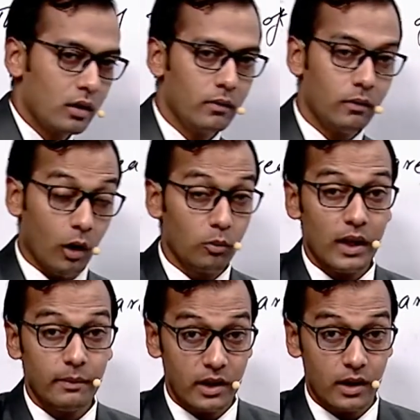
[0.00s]
formula,
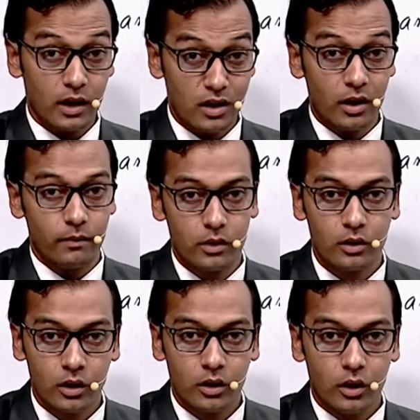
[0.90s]
basic concept
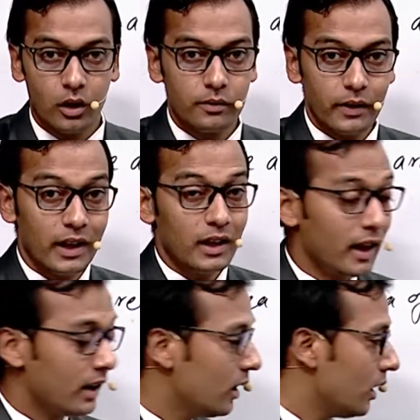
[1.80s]
of area.
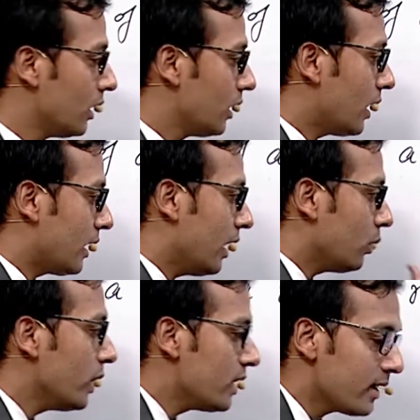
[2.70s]
And here
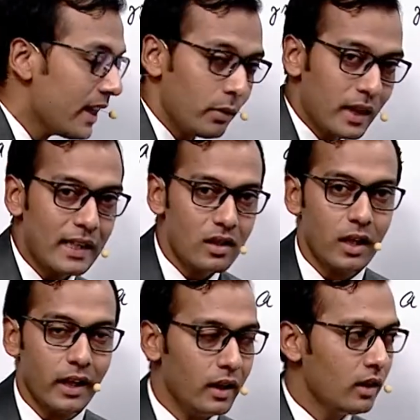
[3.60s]
we can
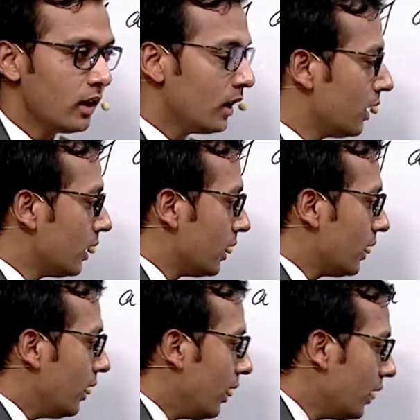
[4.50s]
say
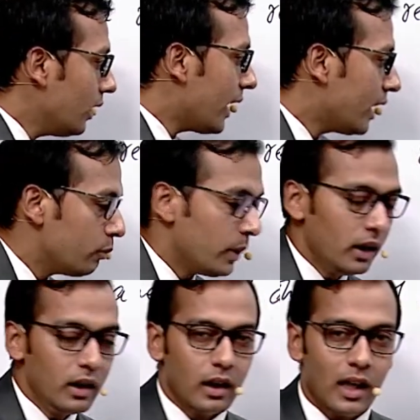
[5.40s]
L and
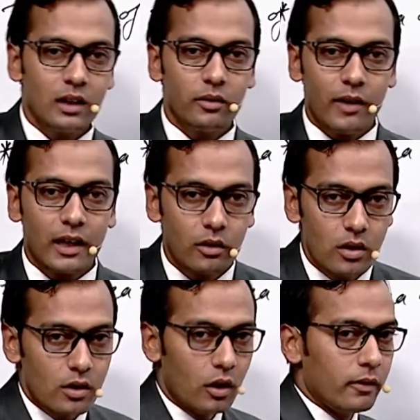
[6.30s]
B are the
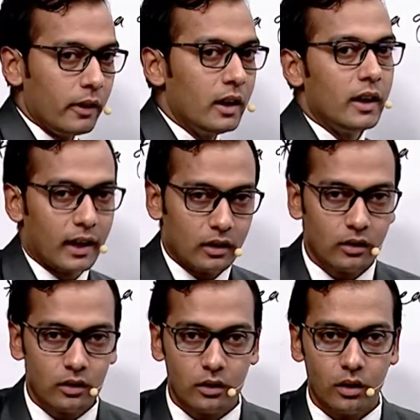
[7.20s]
factors of area.
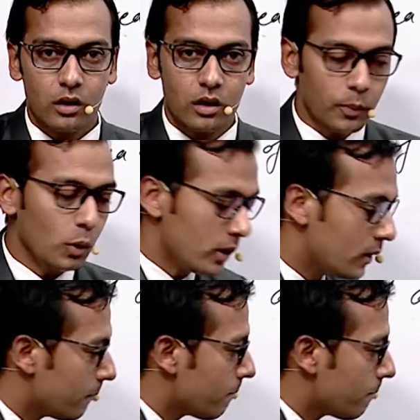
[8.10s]
Or suppose